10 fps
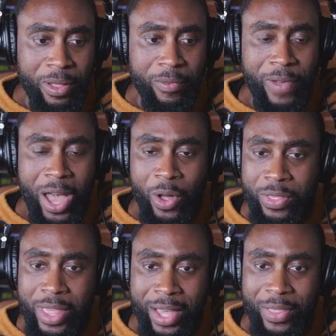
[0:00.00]
found
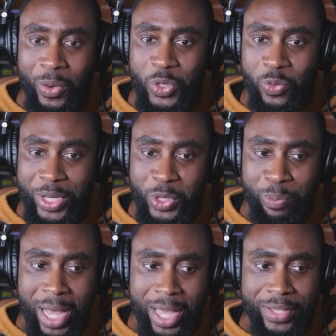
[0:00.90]
that there was a racial
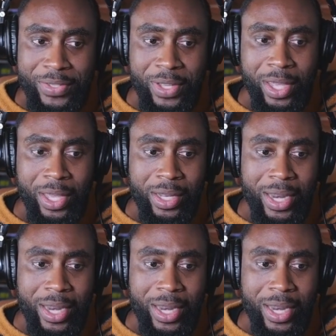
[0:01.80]
bias in